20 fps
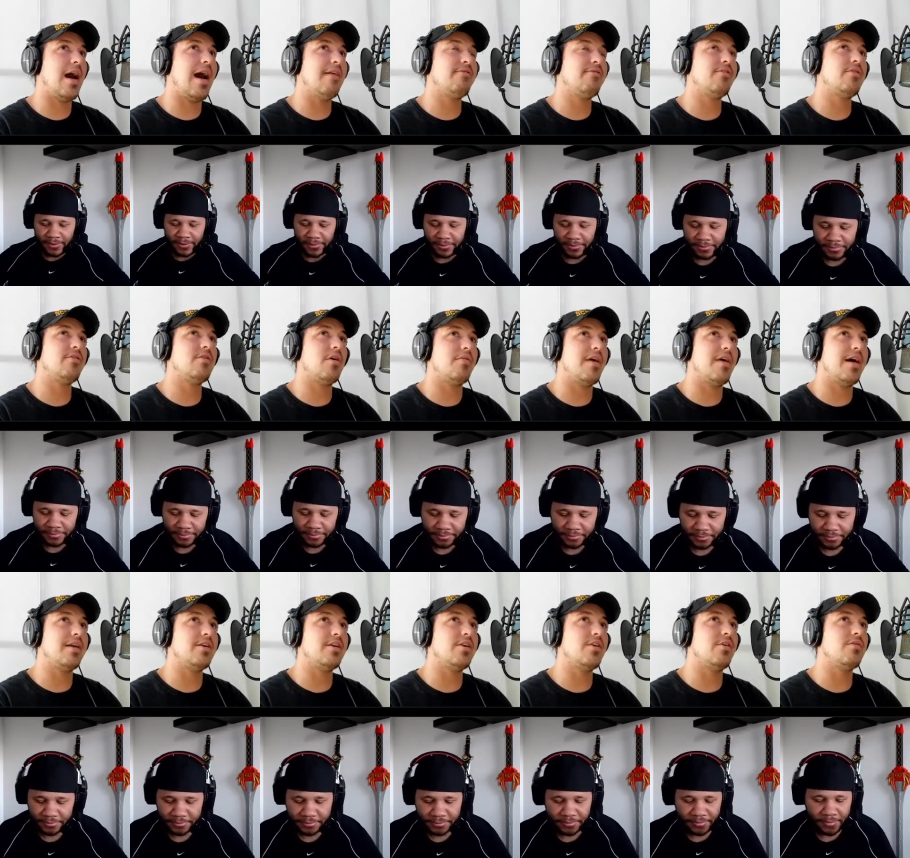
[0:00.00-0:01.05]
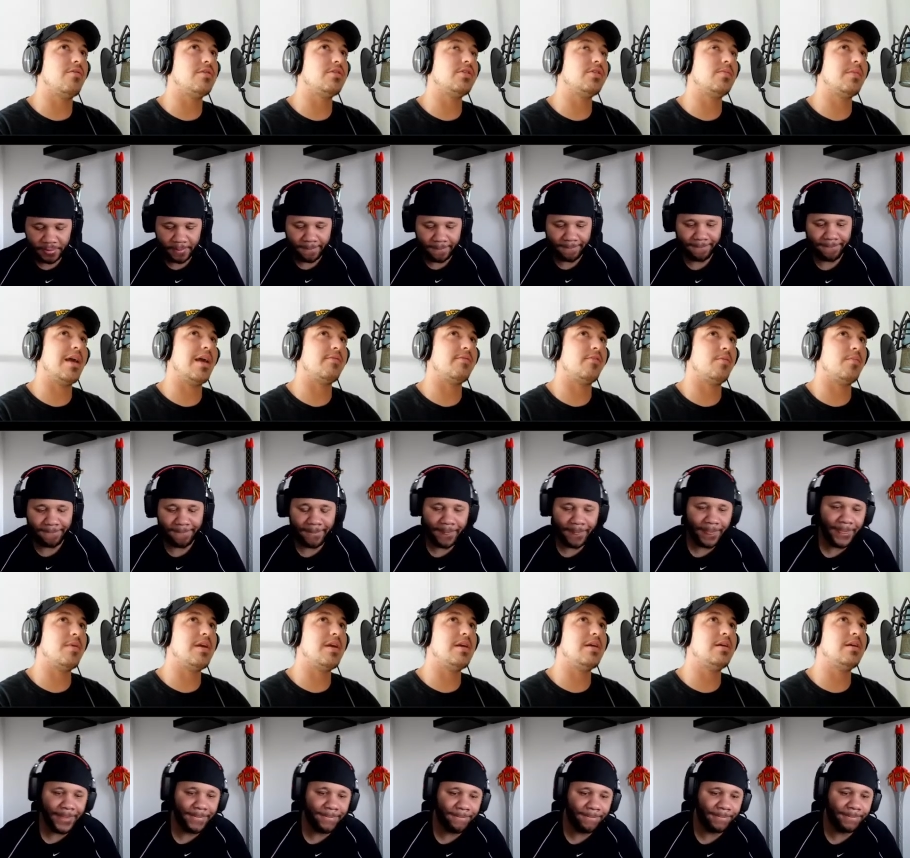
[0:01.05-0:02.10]
Speaker 1: I feel you on that. You know, there's some like for
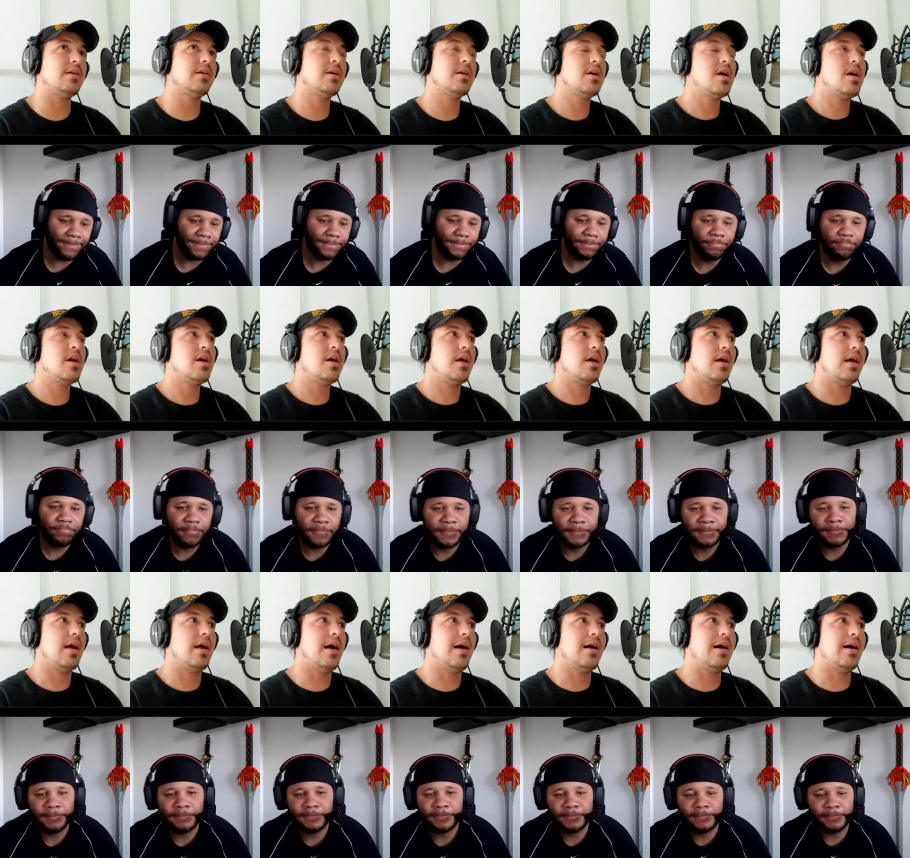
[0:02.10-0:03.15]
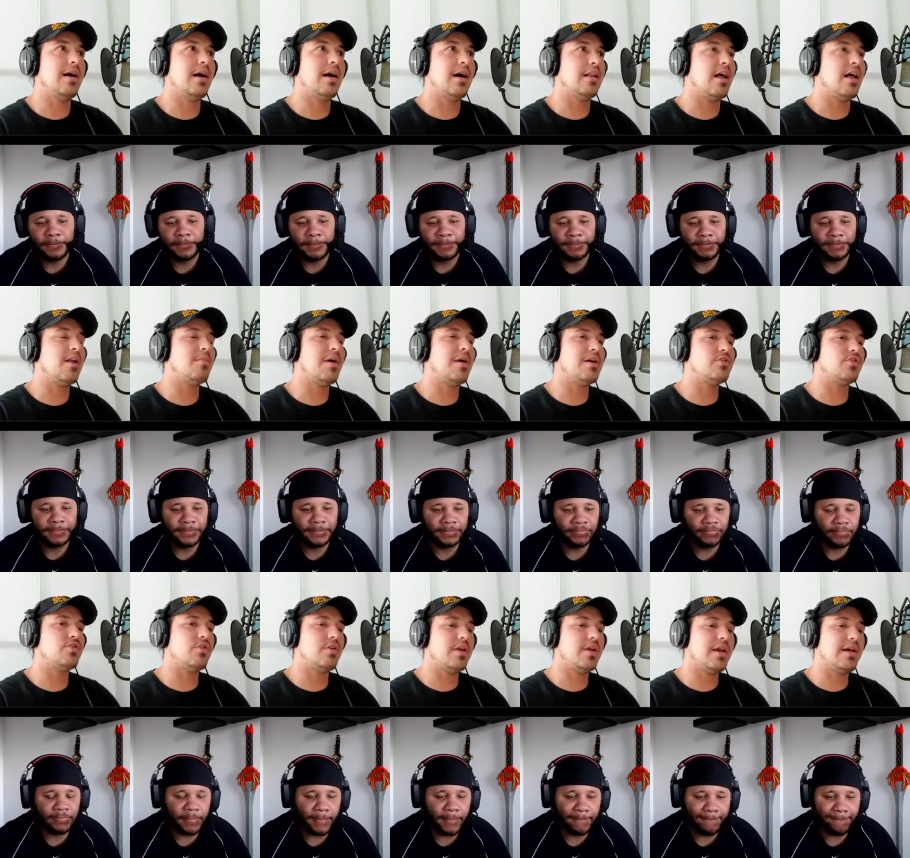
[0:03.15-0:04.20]
me. Uh, a lot of my
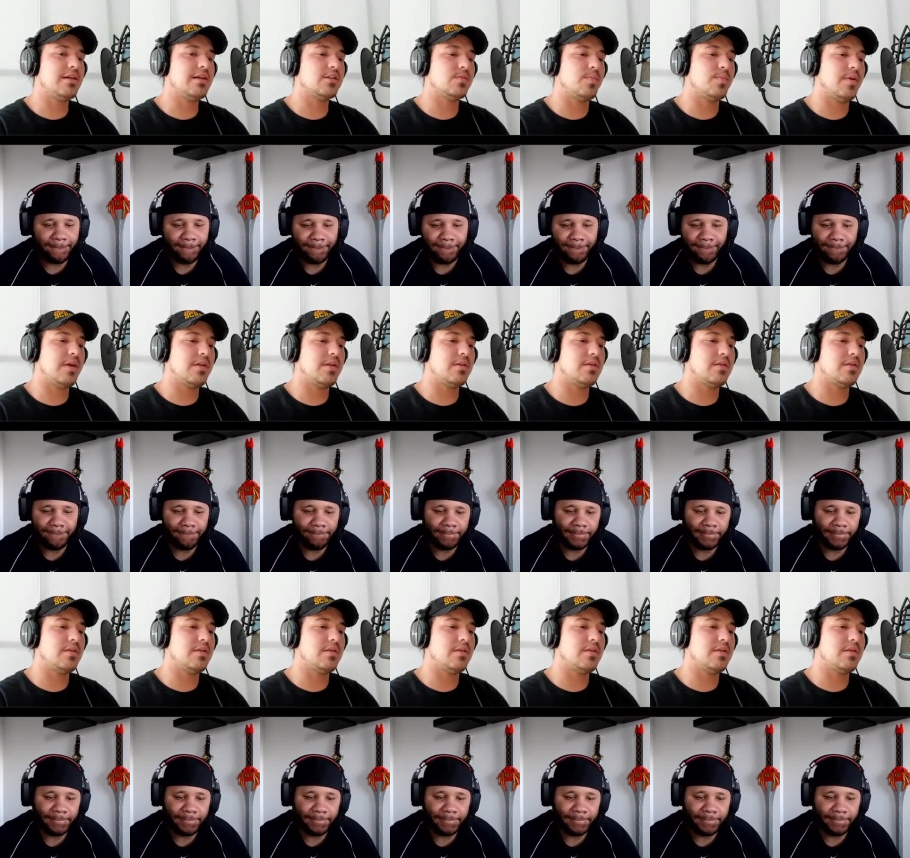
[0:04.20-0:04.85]
journey has been the